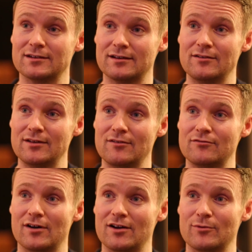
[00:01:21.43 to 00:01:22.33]
in
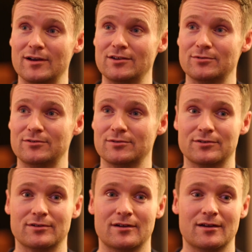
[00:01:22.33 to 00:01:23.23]
5 weeks, which
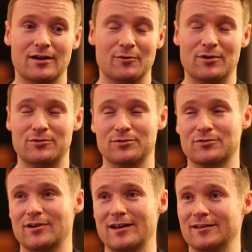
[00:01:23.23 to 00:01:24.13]
was
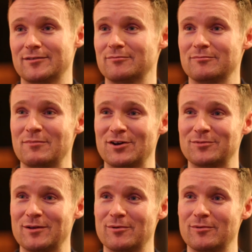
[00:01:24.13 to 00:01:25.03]
great, and most
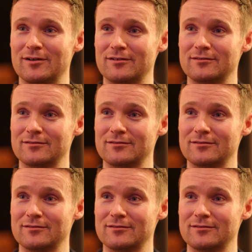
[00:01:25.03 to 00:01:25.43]
people weren't